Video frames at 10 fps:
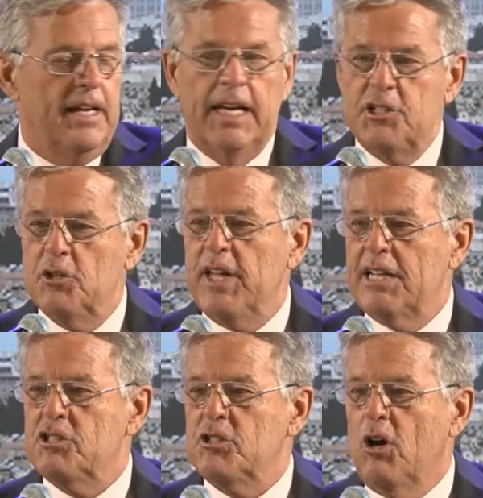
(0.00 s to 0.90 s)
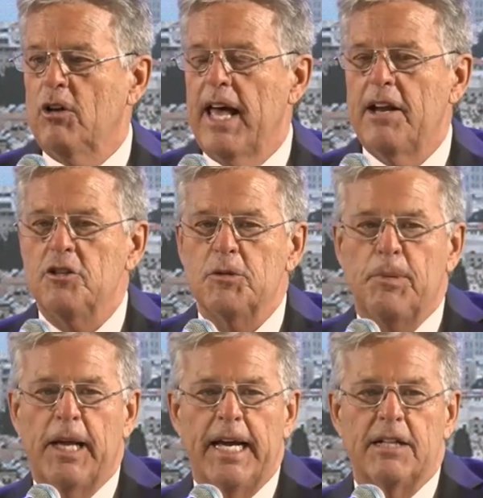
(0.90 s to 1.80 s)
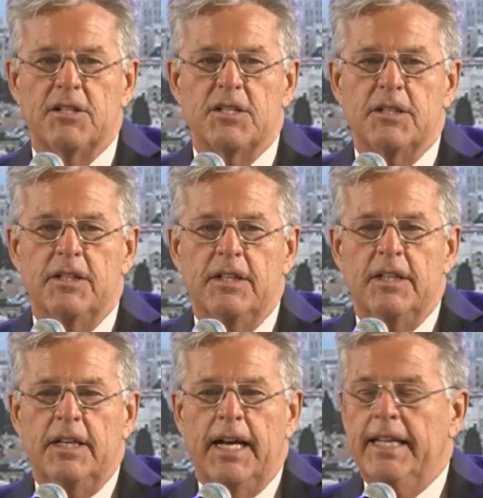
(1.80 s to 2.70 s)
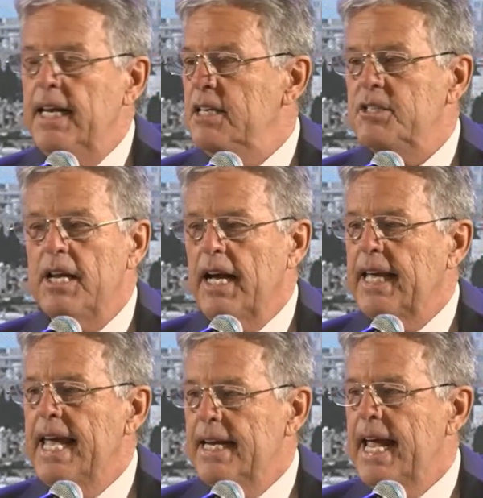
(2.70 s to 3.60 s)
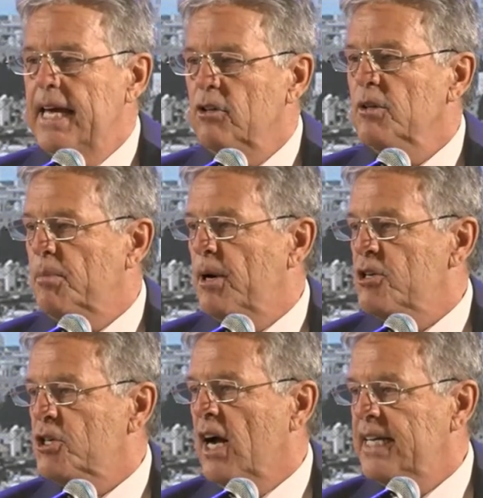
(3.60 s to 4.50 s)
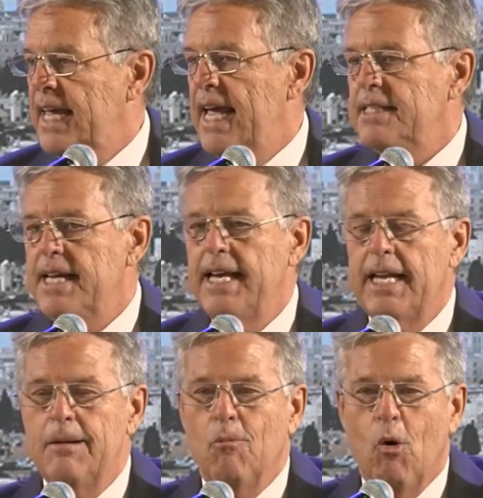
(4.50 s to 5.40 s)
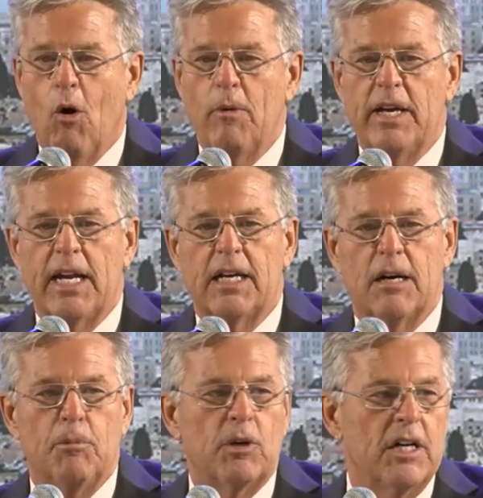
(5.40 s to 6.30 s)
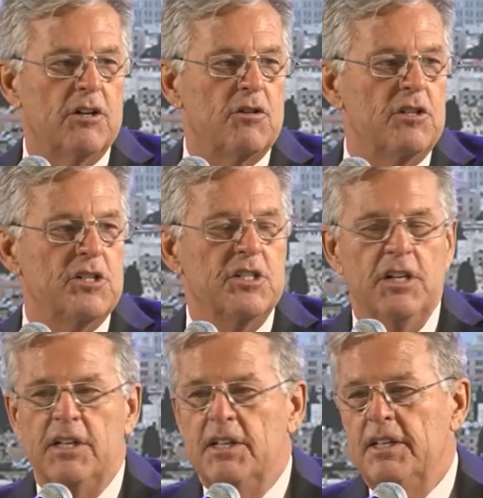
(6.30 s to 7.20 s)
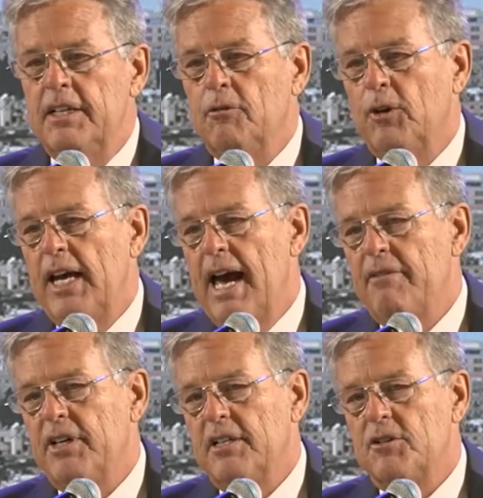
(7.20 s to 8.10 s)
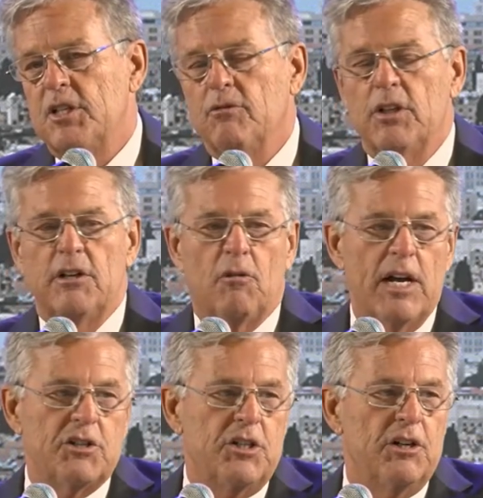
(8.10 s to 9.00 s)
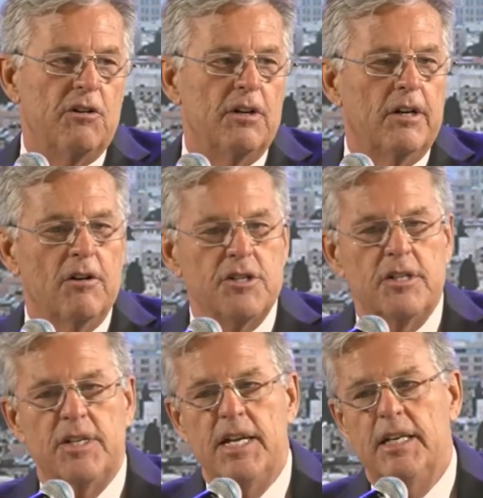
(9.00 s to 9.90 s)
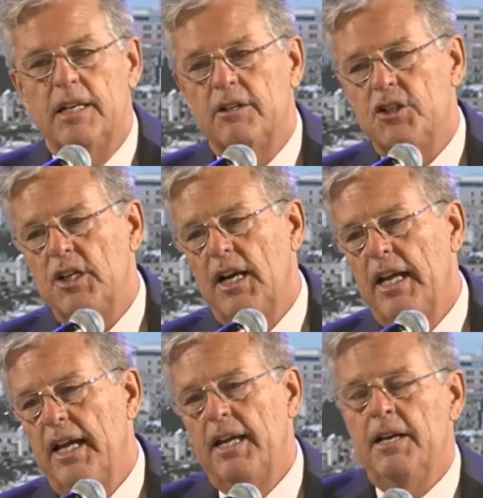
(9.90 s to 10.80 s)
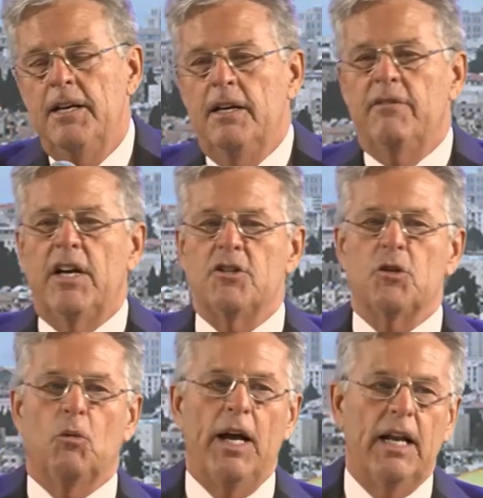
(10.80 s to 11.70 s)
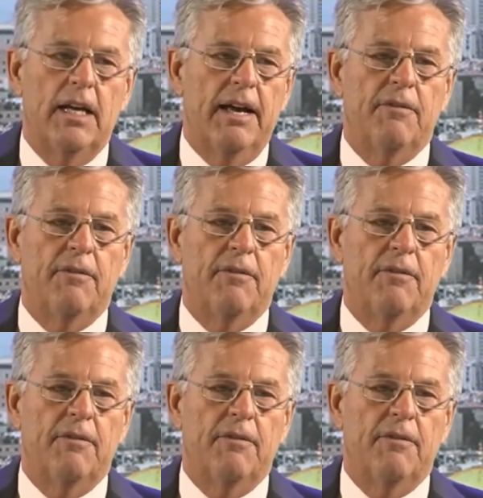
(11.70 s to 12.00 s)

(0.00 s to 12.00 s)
And so that stalled out his plans. And then he said, "I can't handle the pressure. I can't take any more. We got a couple countries. If we have a civil unrest here, Argentina, Chile, Venezuela,